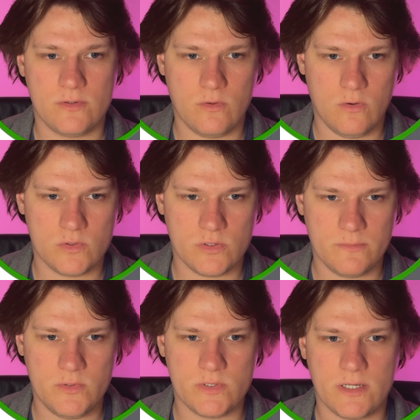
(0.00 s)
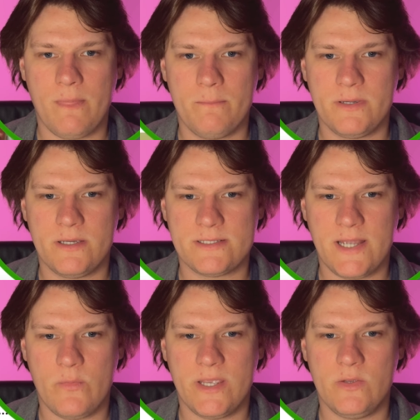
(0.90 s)
Also the music, because
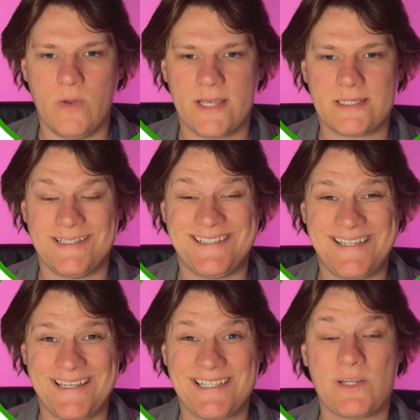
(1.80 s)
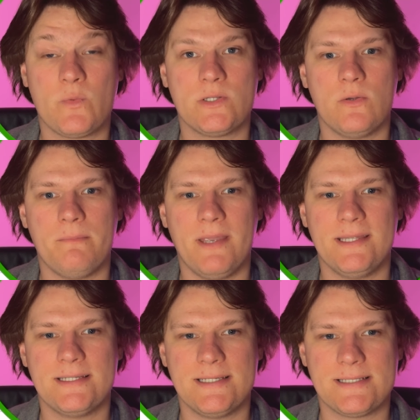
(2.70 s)
that way you actually test what you
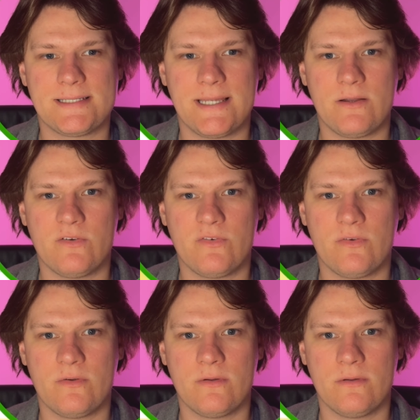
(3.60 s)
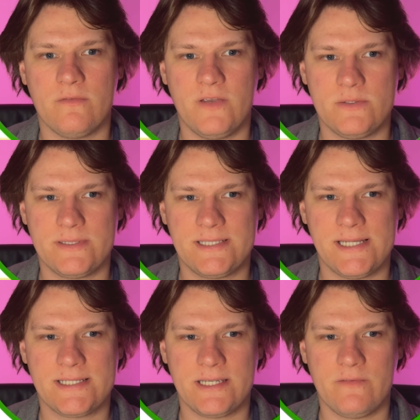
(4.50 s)
made instead of Facebook
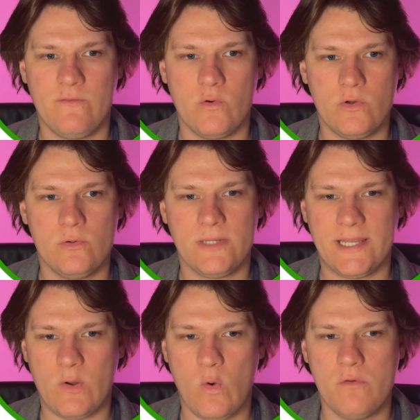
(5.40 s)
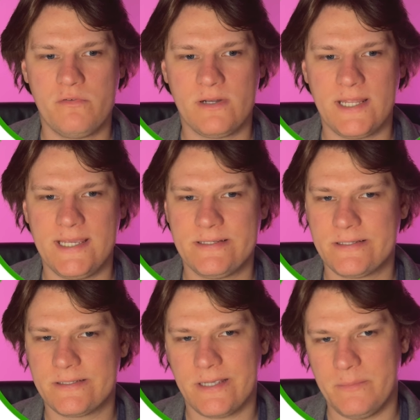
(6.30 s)
testing it for you. Like the
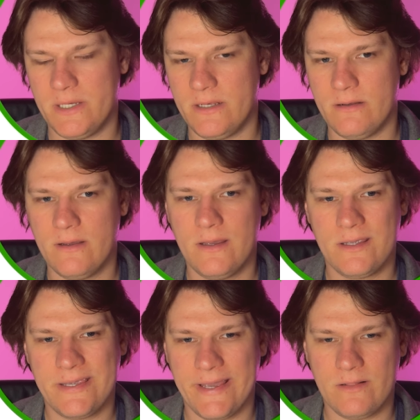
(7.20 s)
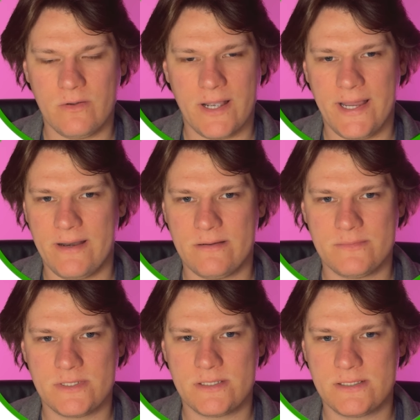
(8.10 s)
overlays, I mean, catalog
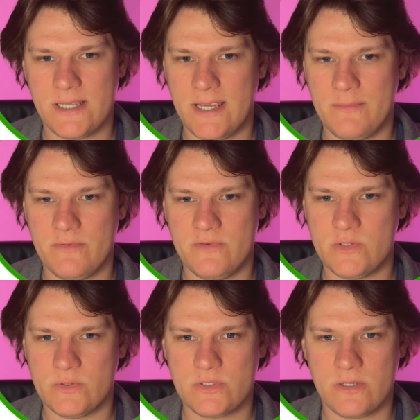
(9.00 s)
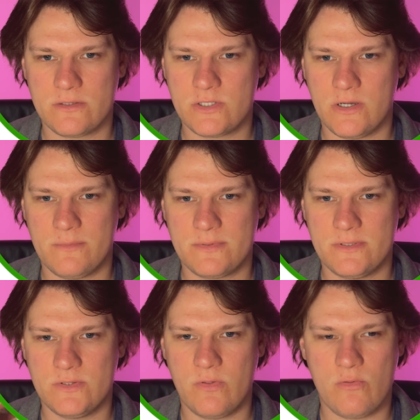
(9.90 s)
items, same, the visual touch-ups,
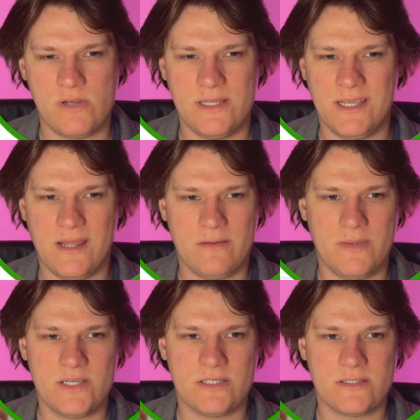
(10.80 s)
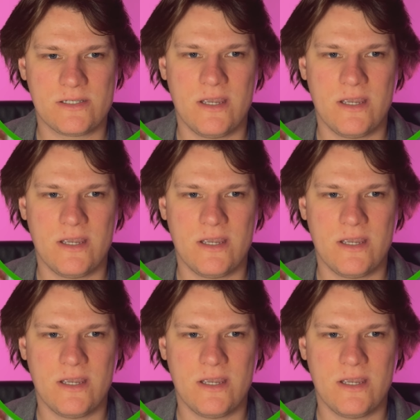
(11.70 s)
the 3D animations.